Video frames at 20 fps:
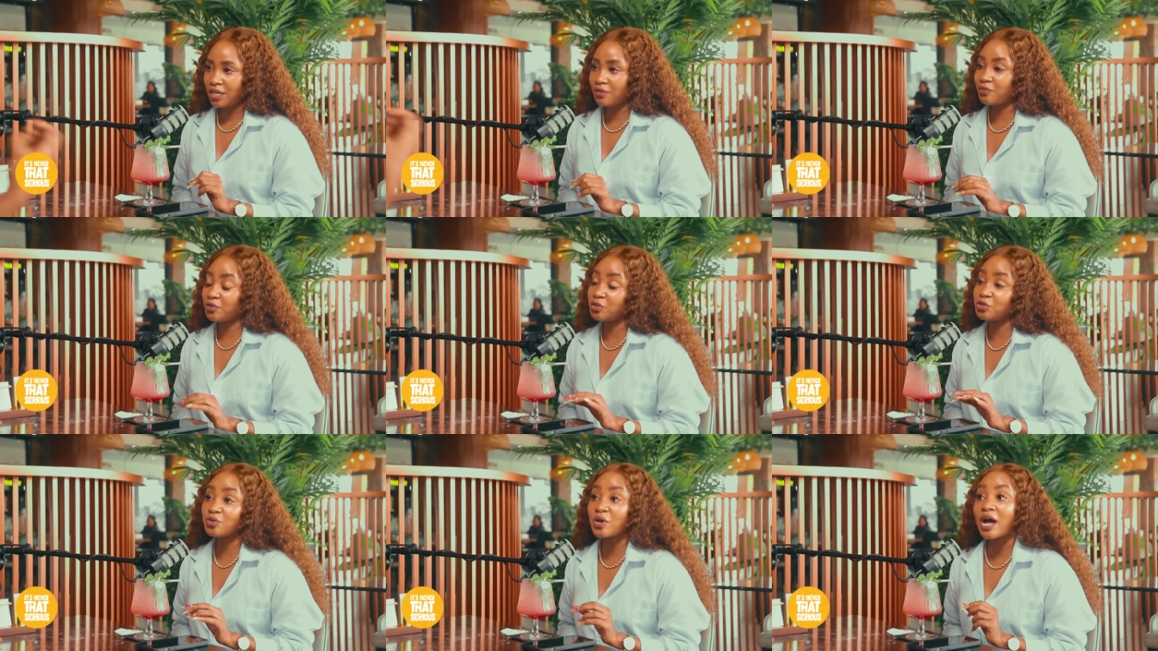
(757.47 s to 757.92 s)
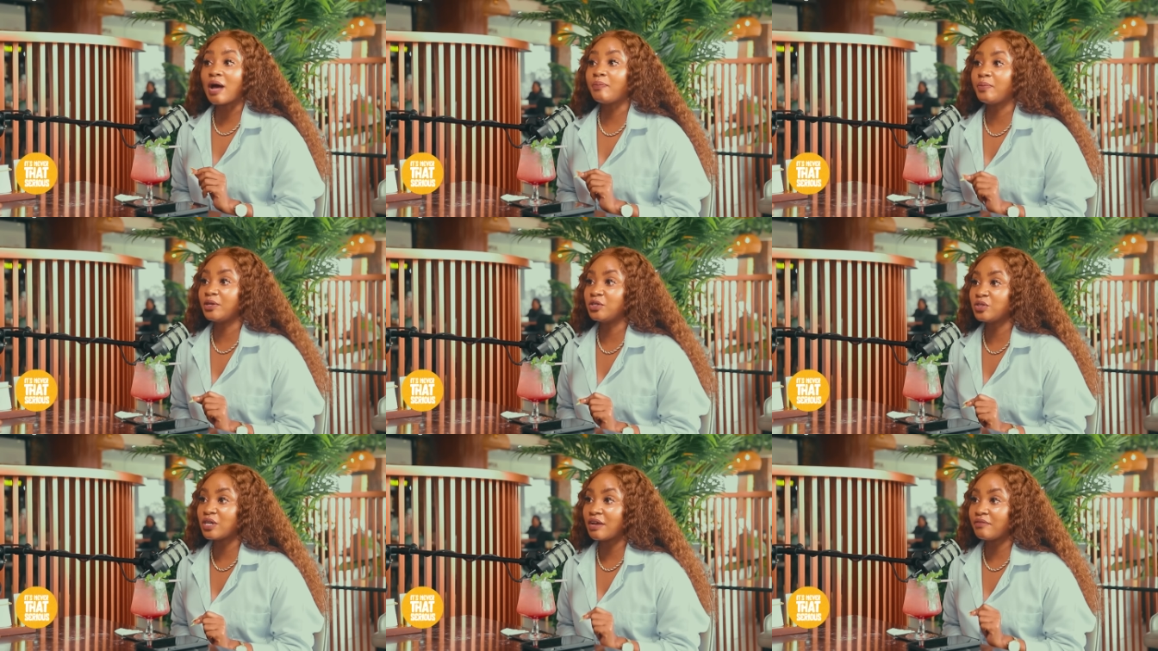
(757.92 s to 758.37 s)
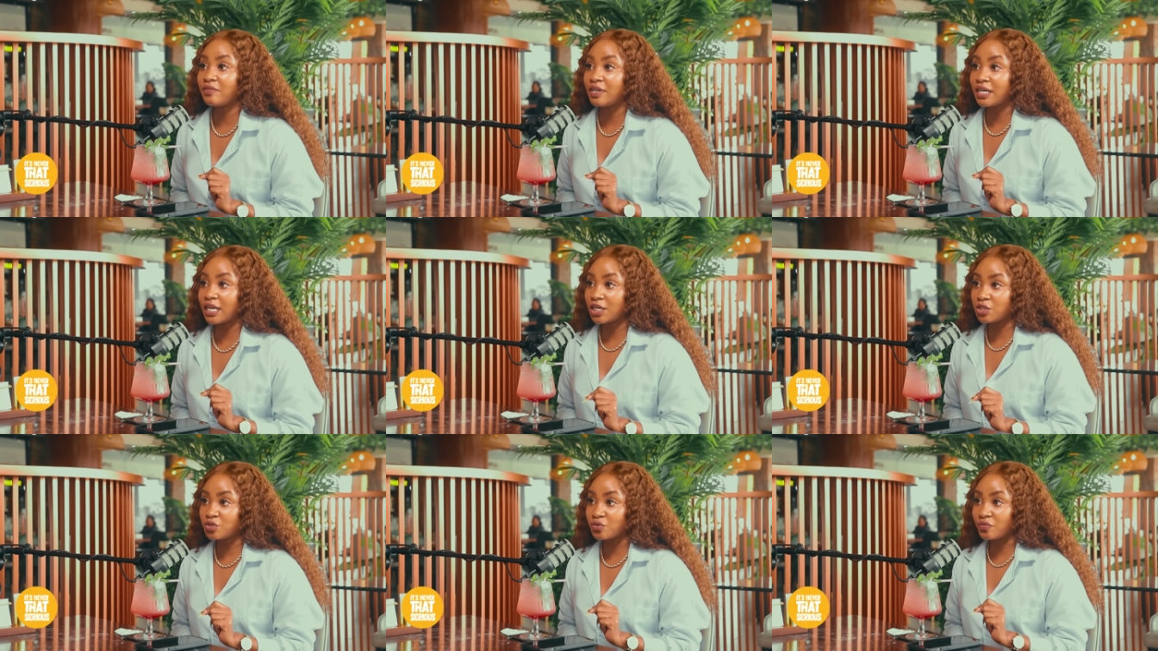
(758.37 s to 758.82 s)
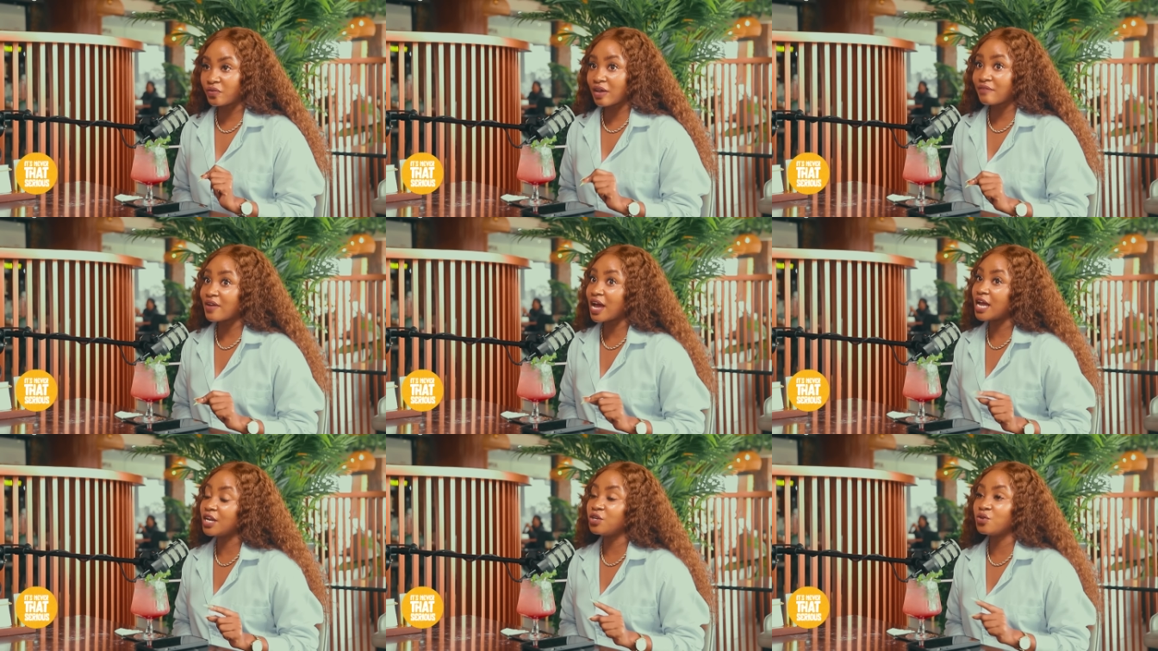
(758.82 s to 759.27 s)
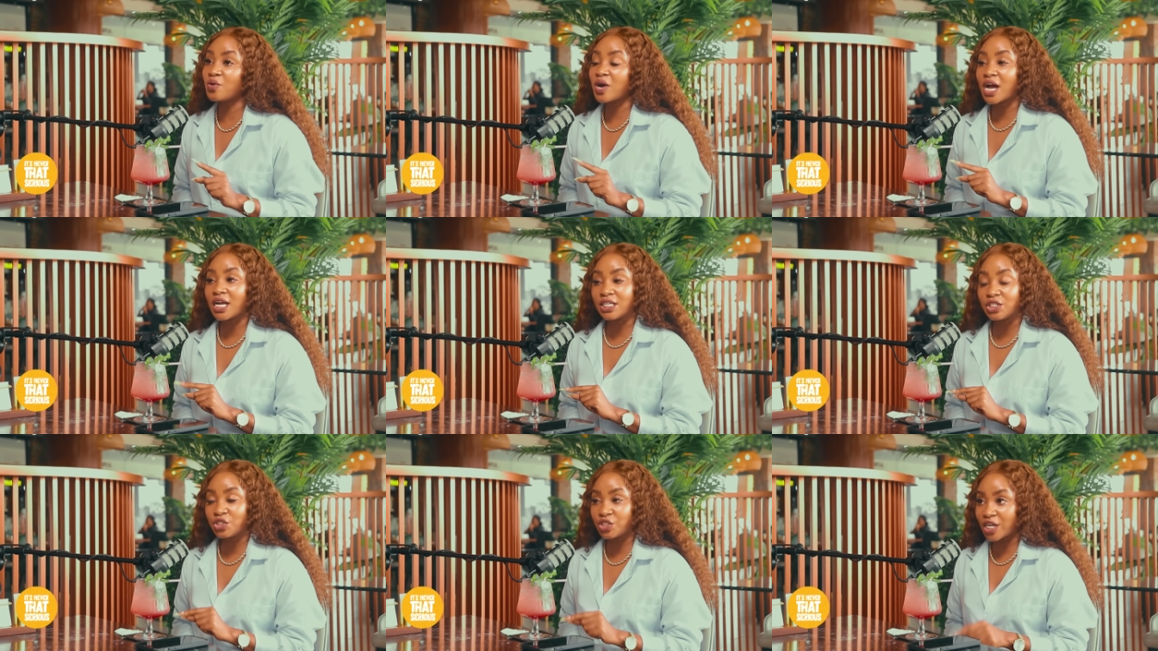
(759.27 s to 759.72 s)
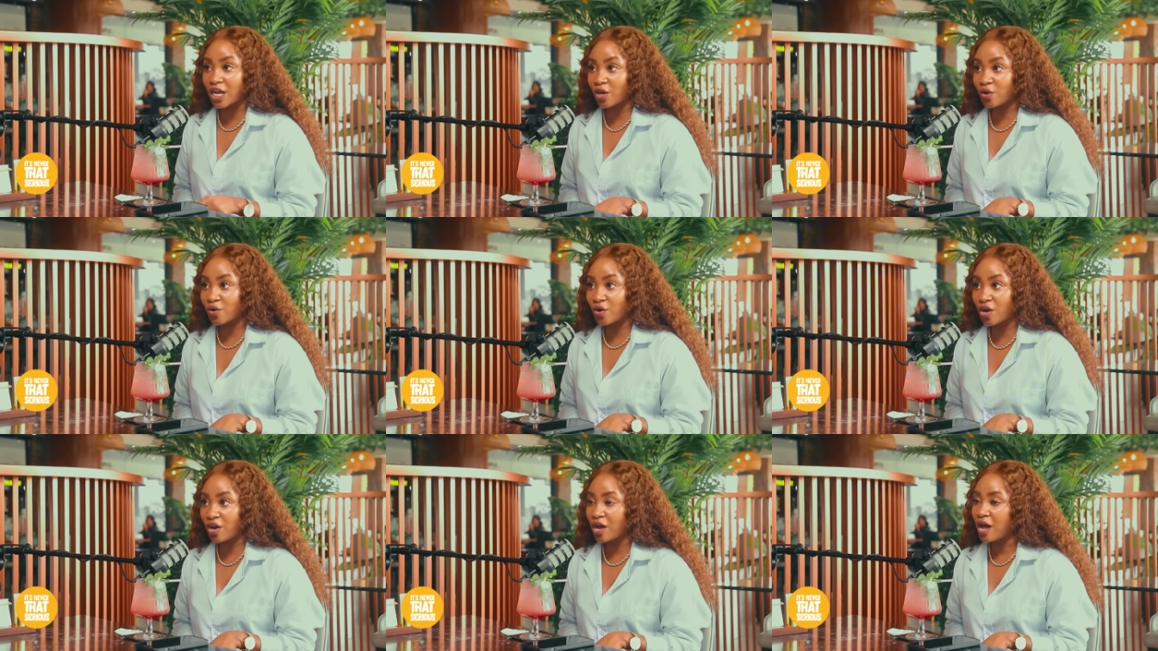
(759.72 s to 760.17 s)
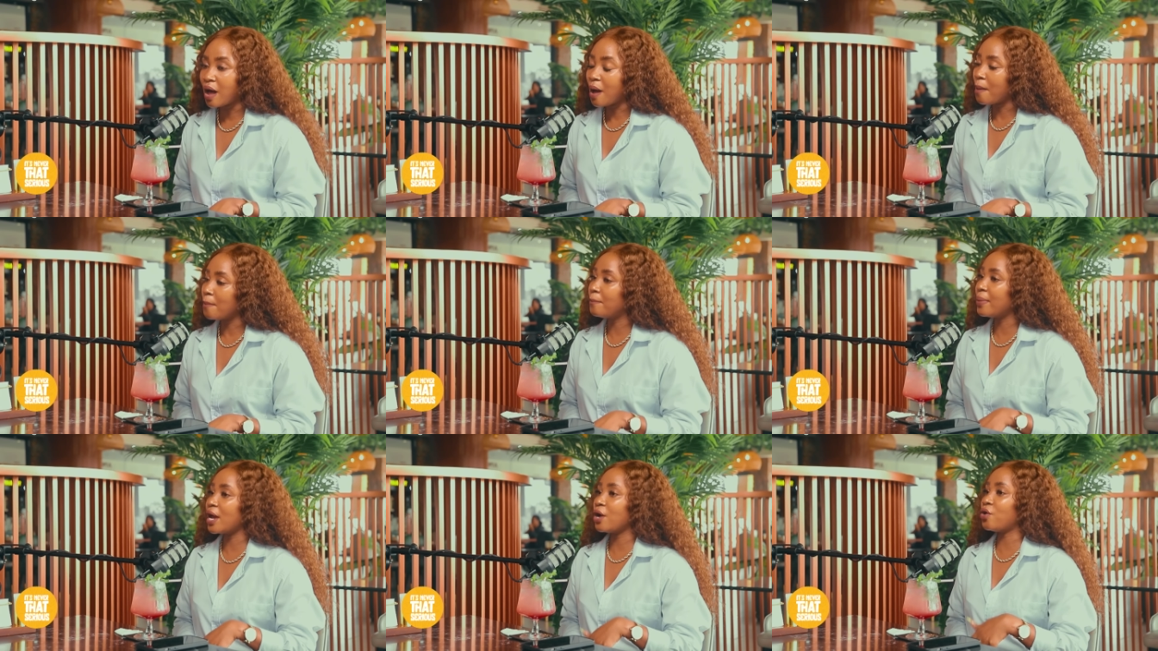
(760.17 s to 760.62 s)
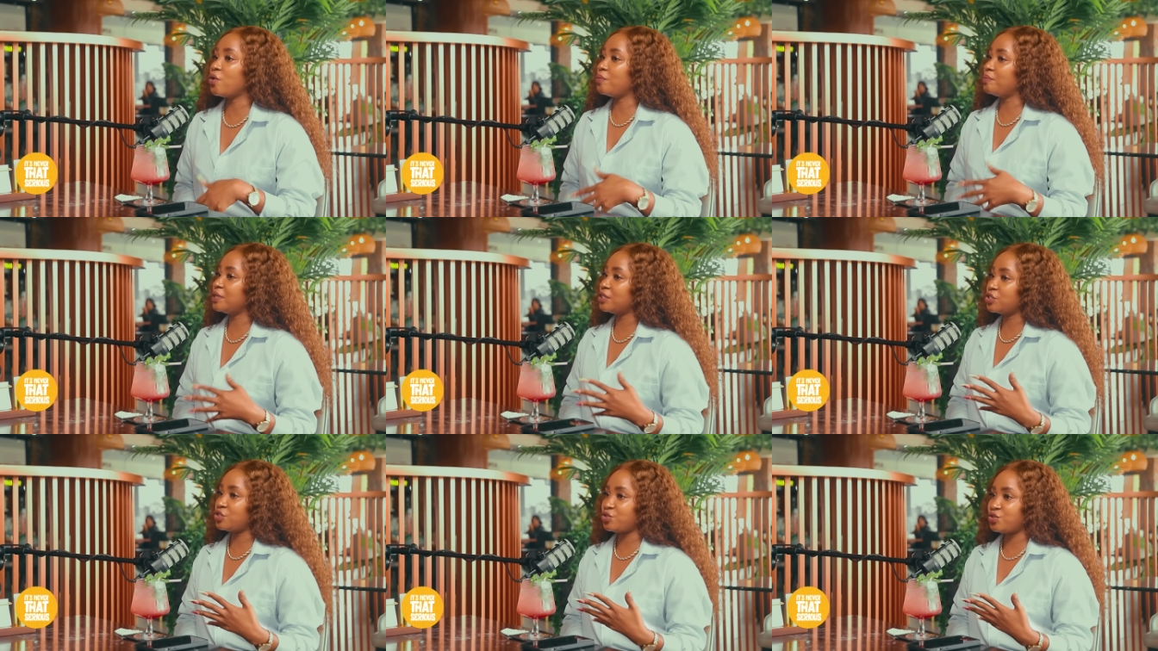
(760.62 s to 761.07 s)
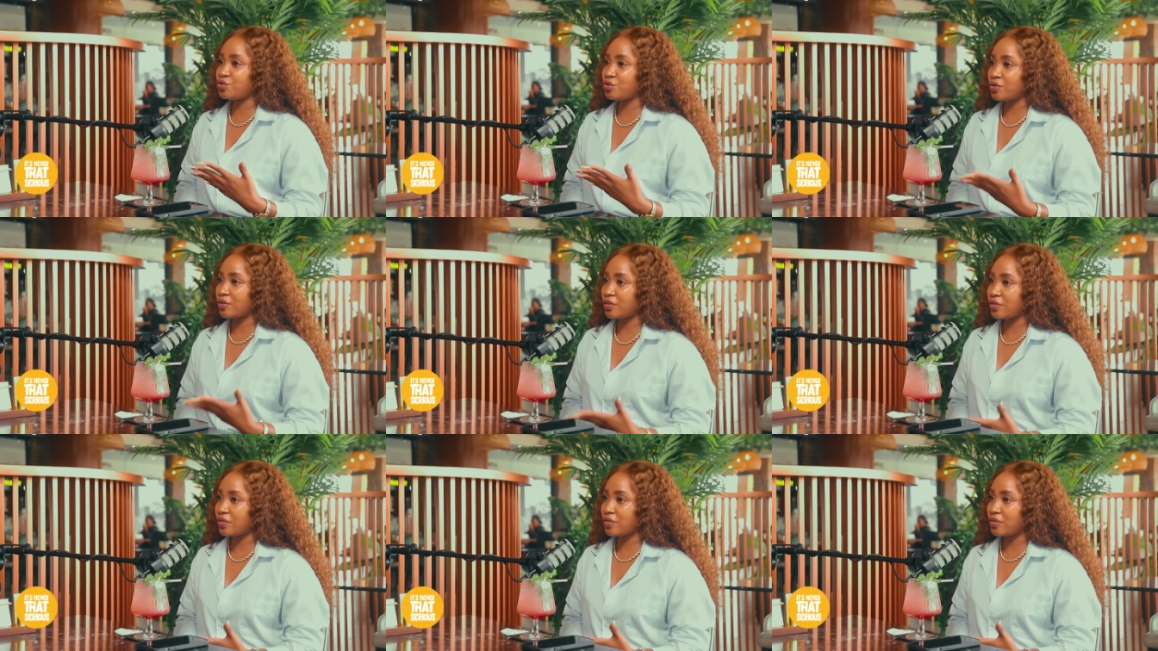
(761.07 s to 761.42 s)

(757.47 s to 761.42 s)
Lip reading: If you do happen to have a 9 to 5 and you can juggle, by all means do your